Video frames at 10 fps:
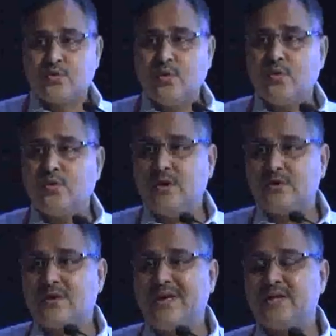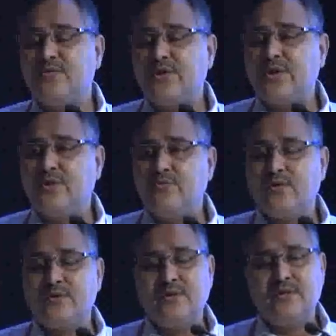So this classification
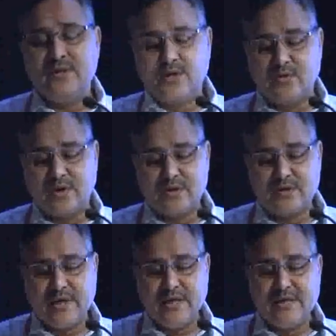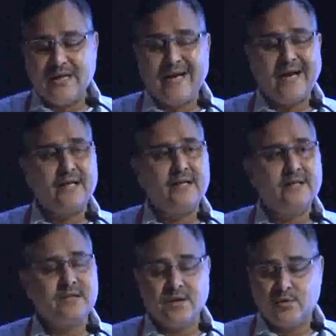was easier to understand and
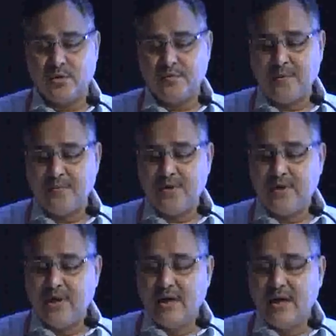easier to remember